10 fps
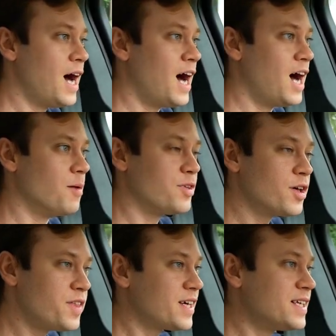Um, the
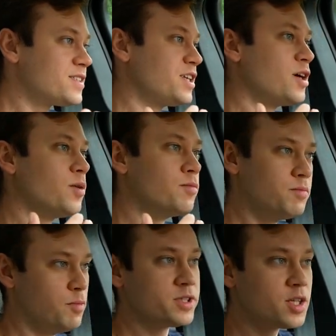only thing is, you know,
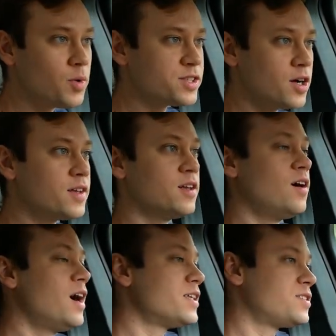most of the ones on the
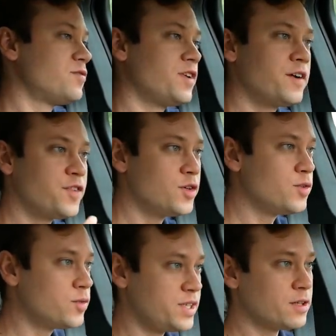lots, very
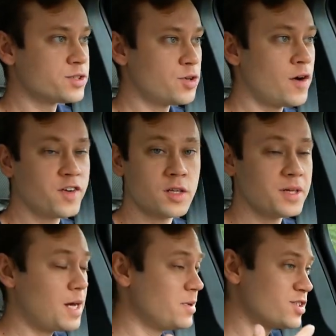few dealers are offering them
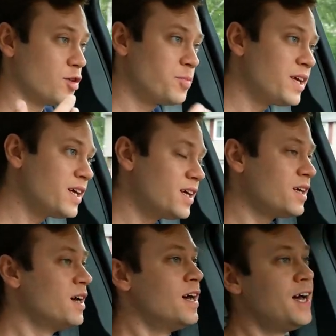at
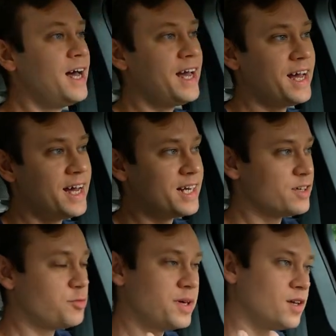MSRP, and
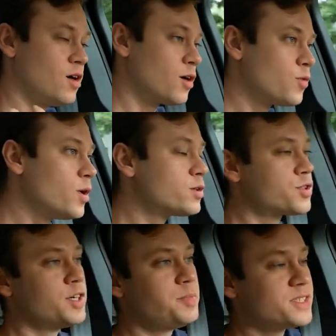it would be a long road
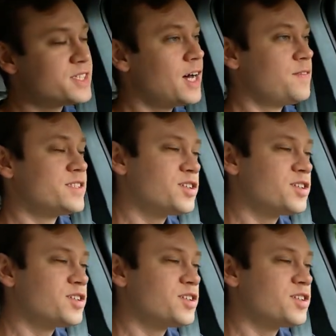trip and stuff.